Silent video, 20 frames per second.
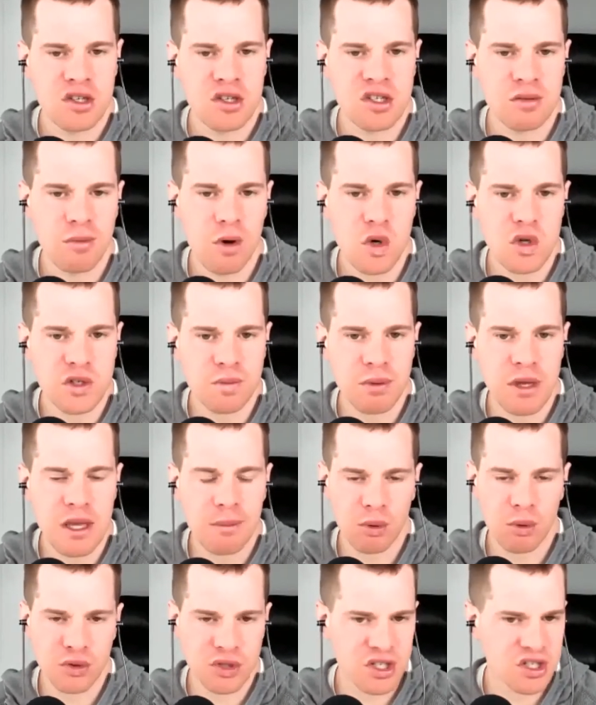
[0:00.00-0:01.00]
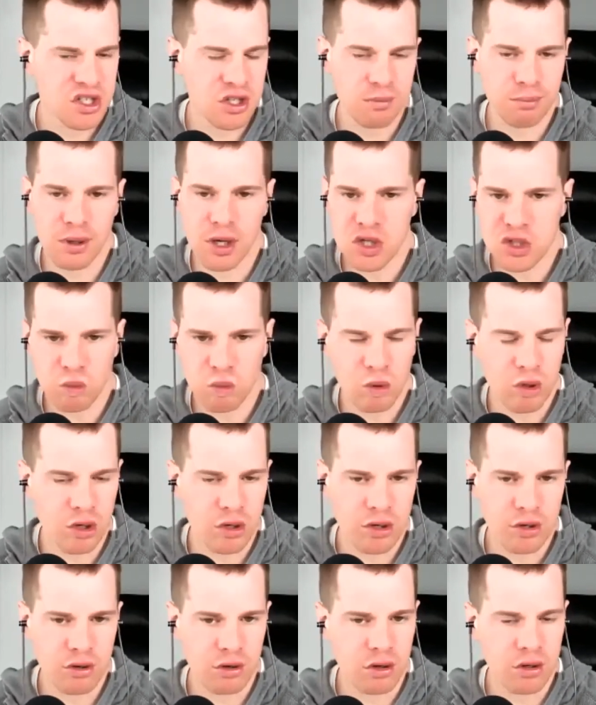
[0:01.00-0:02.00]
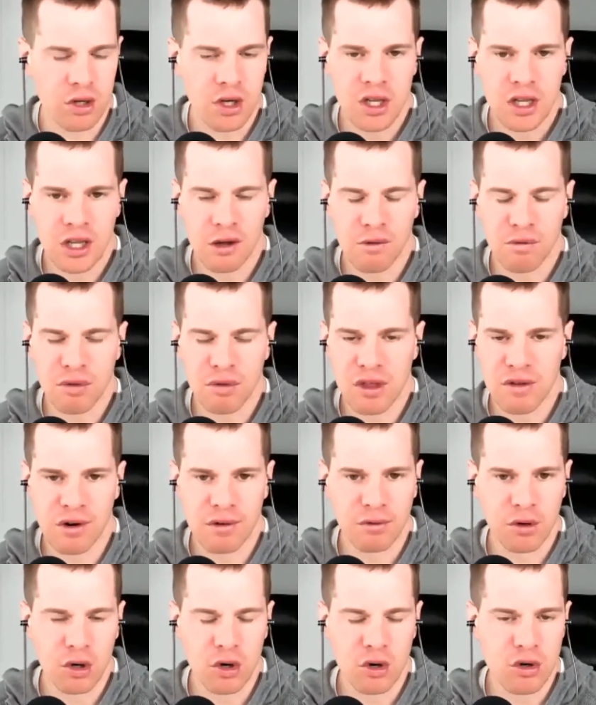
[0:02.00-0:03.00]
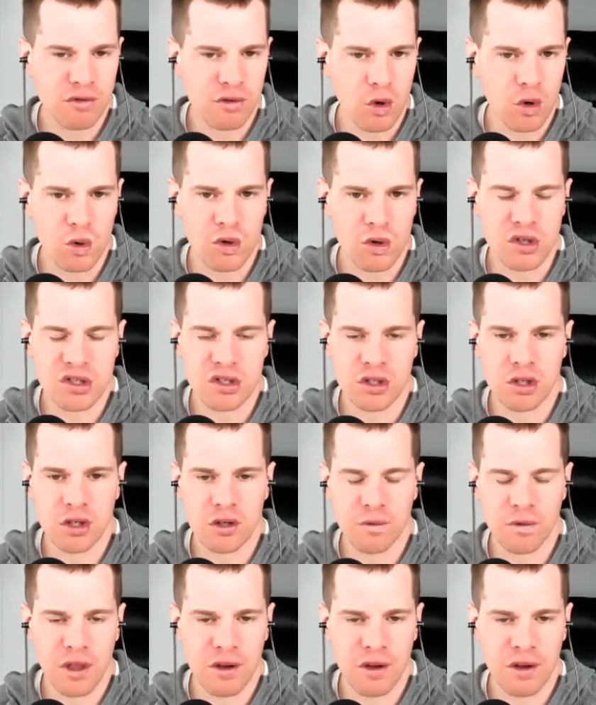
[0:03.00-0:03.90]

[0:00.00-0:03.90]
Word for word: See, most people, just the buzzword, or if they've ever heard of cortisol,